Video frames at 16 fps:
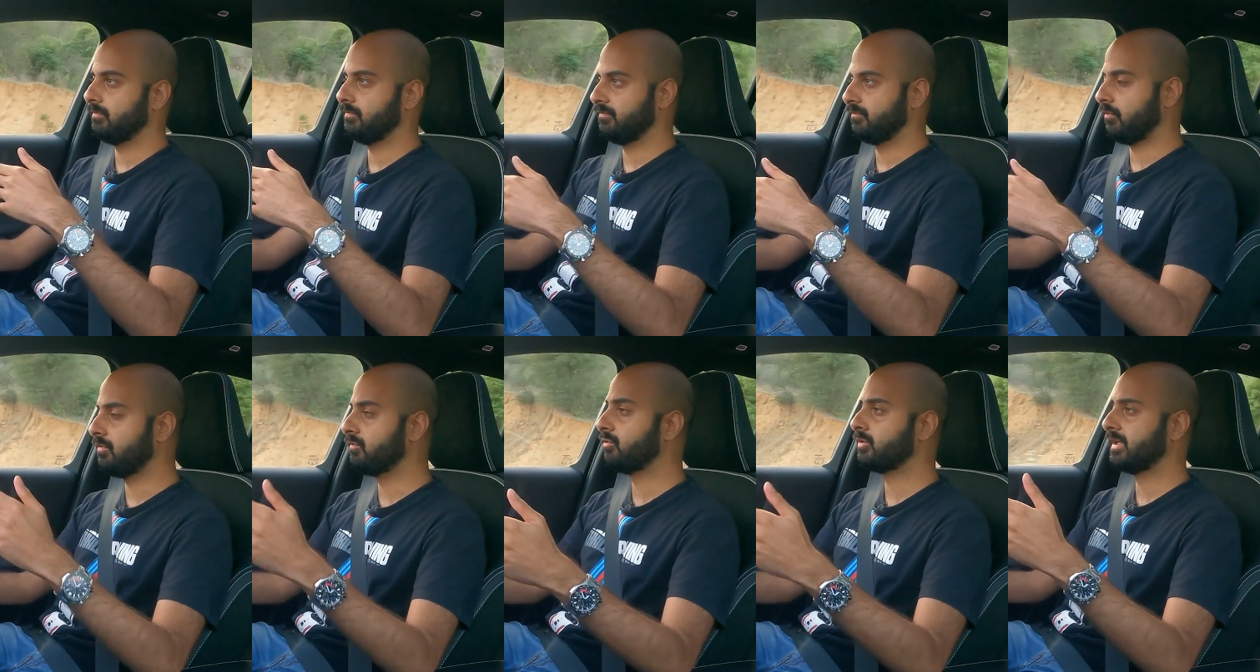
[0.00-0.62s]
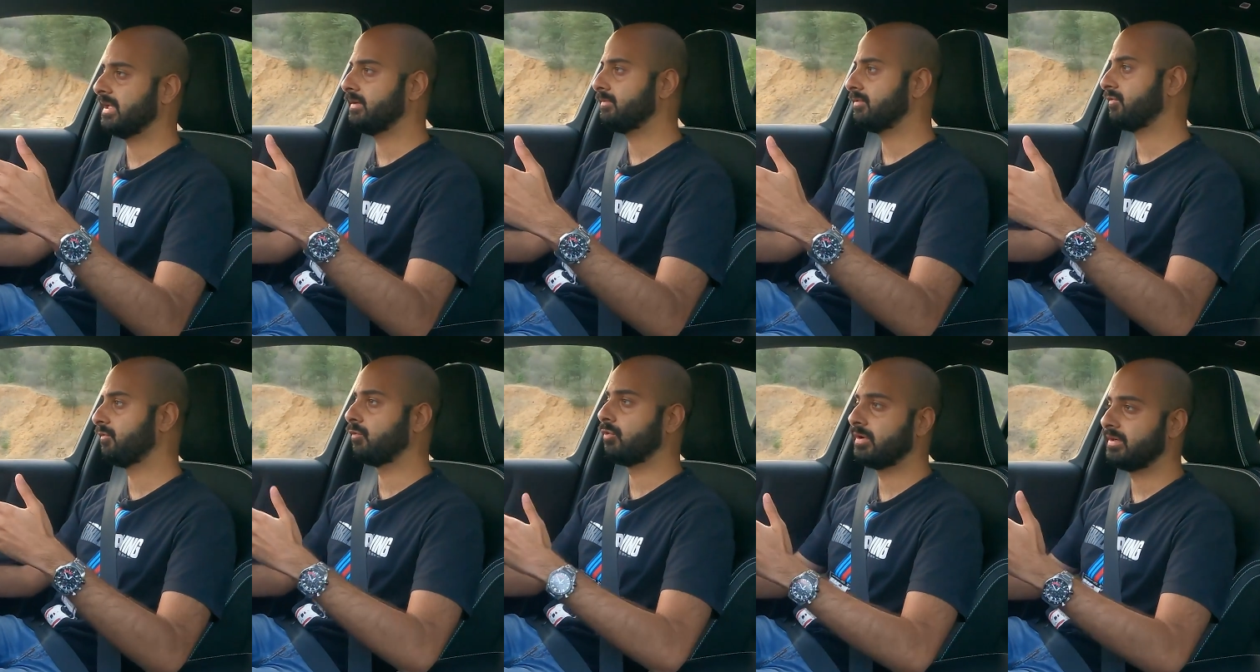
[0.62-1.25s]
Volvo claims
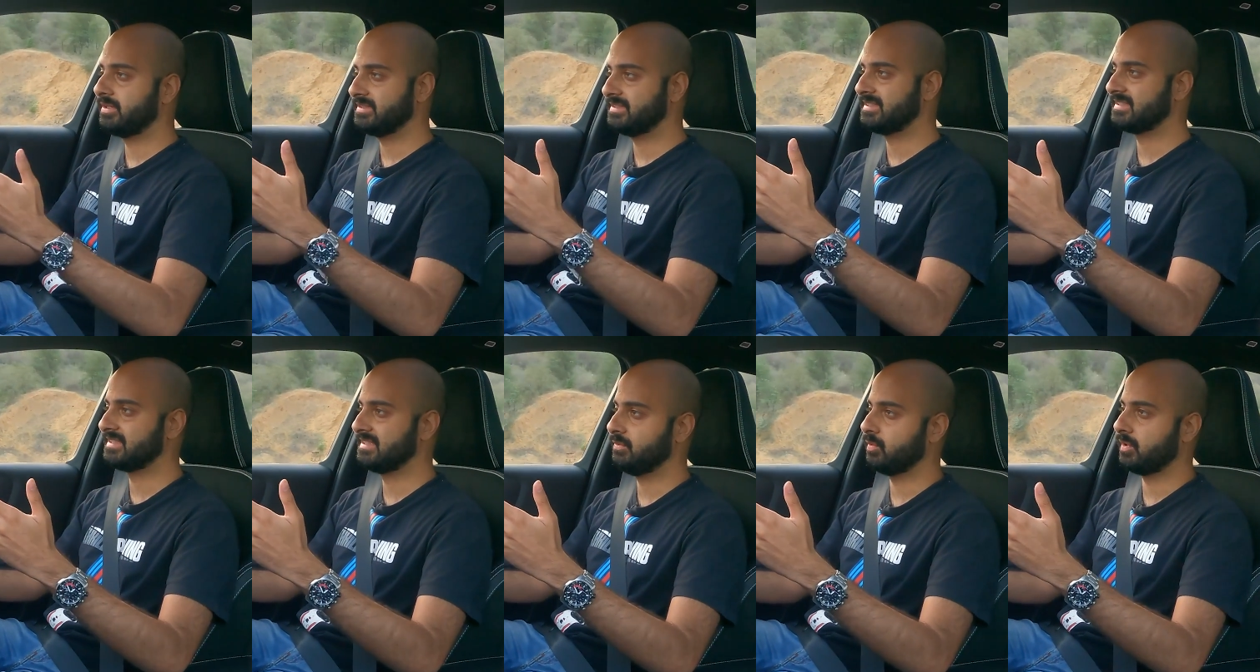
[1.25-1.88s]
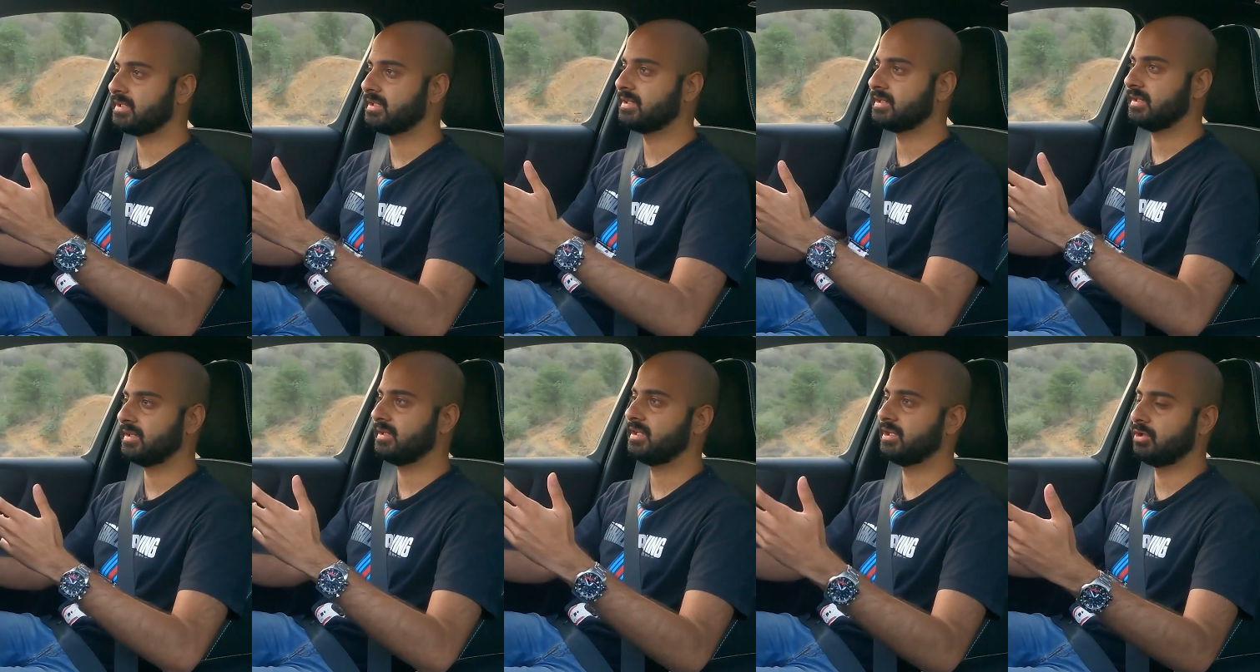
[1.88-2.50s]

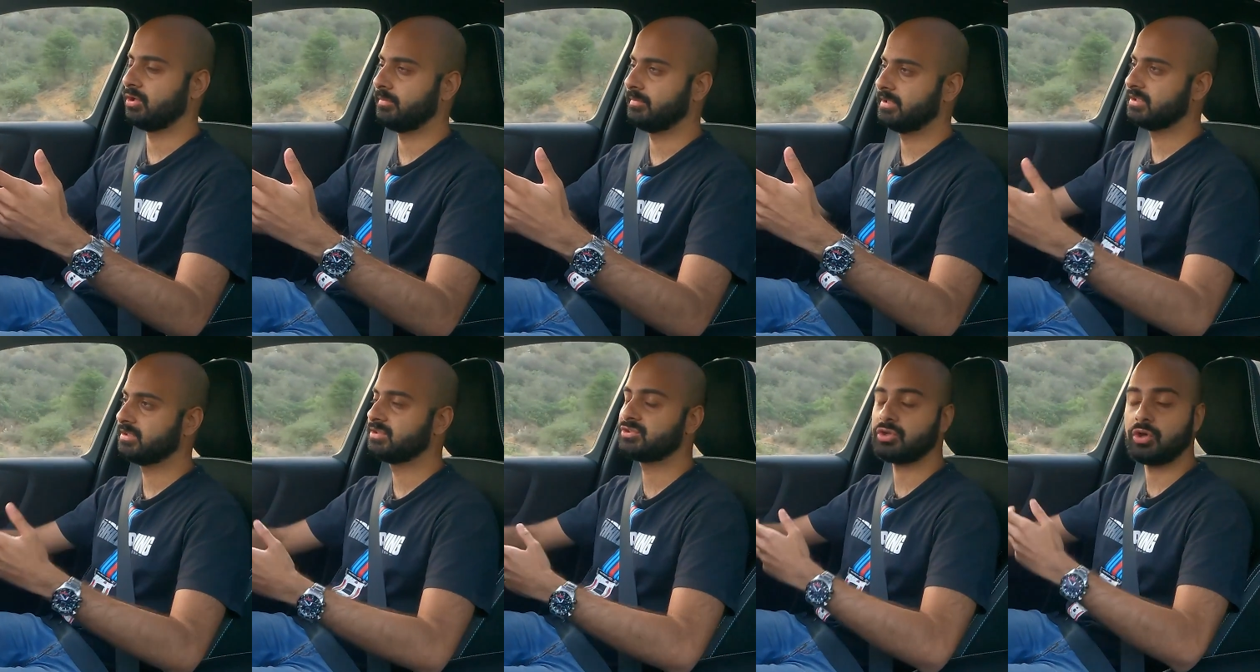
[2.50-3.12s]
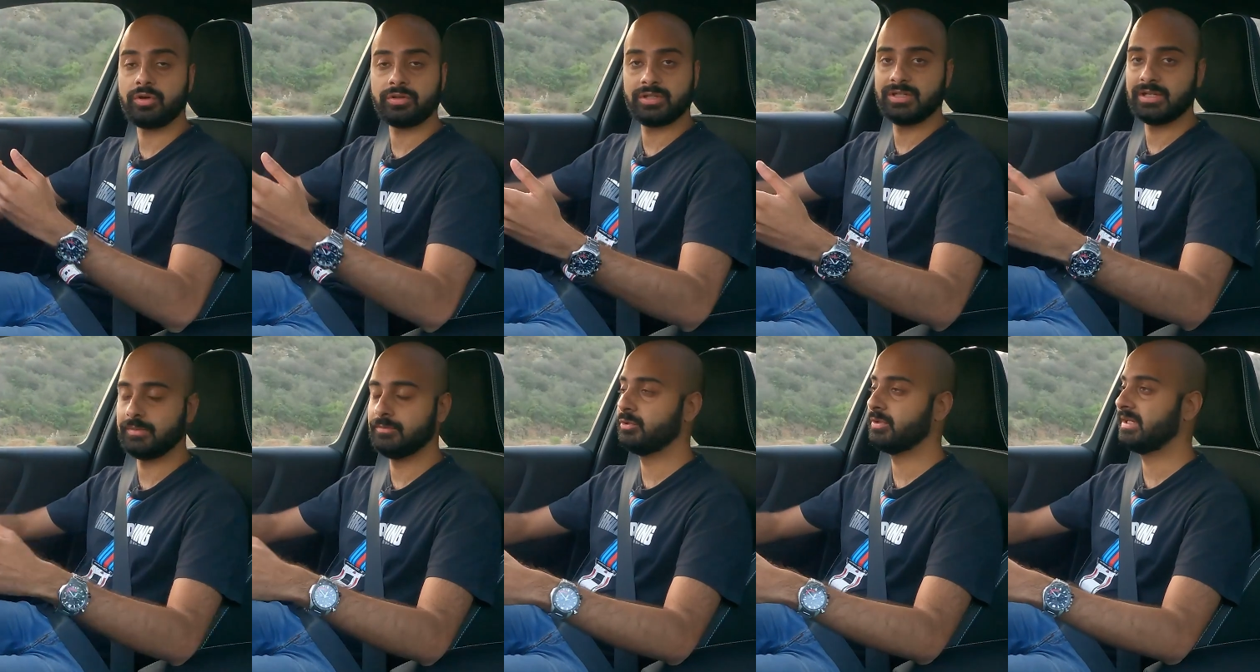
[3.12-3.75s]
461 kilometers on the
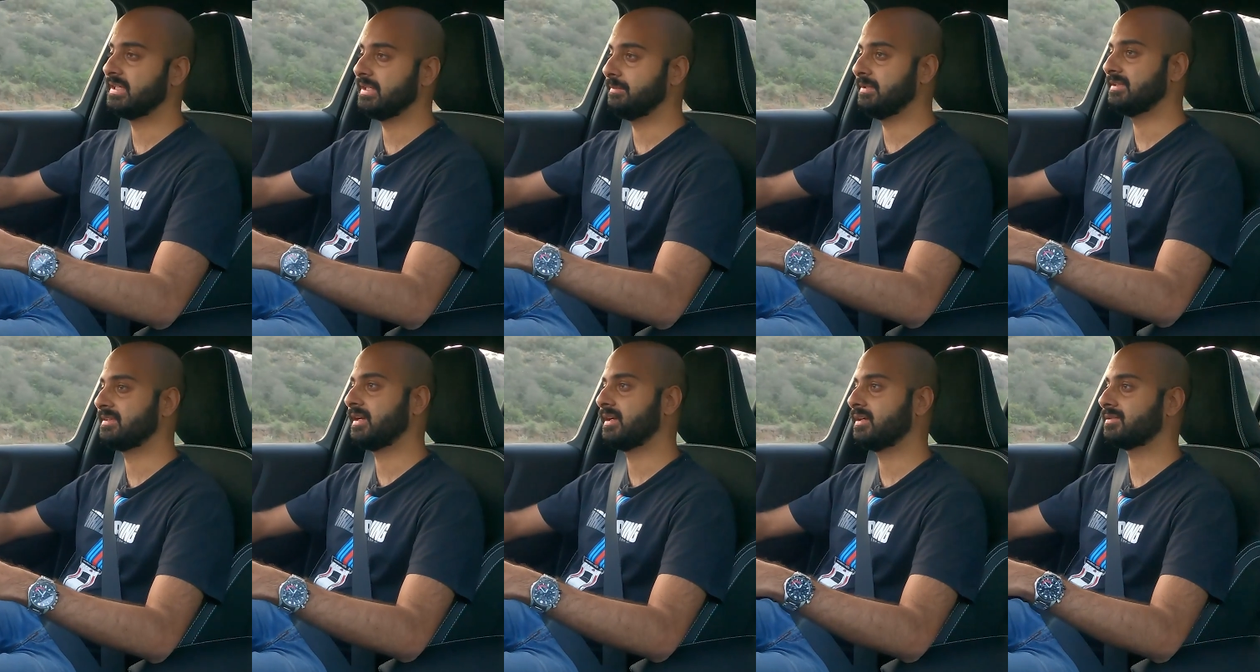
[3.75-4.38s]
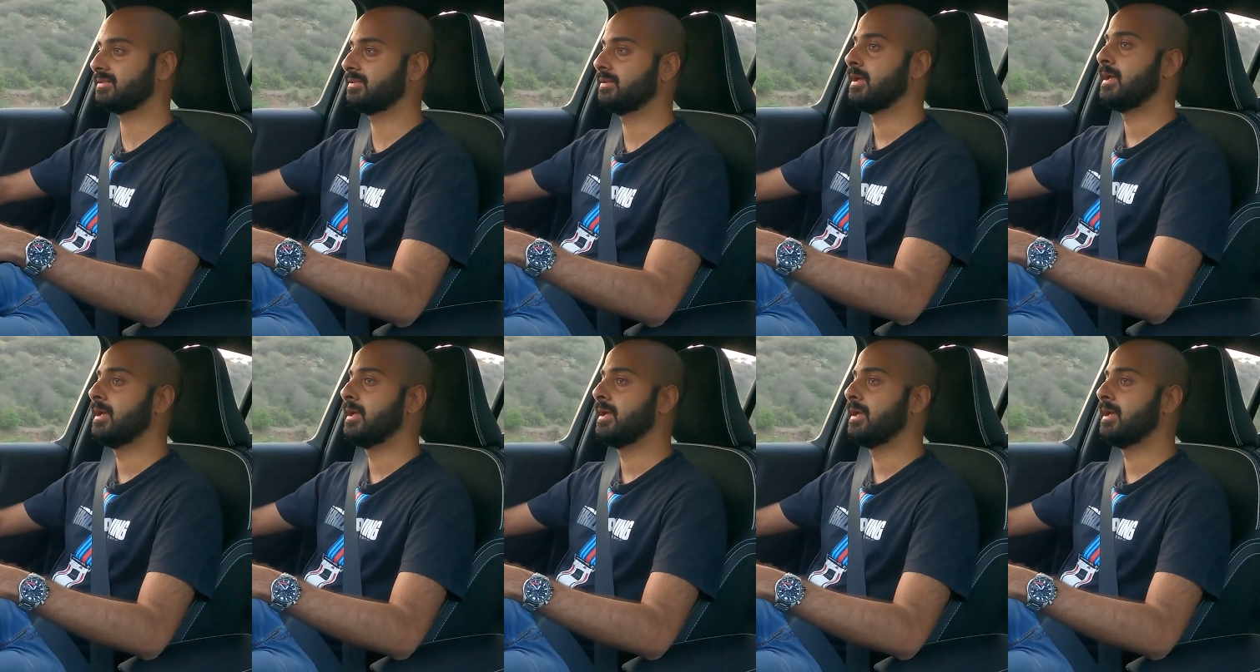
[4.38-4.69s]
WLTP cycle,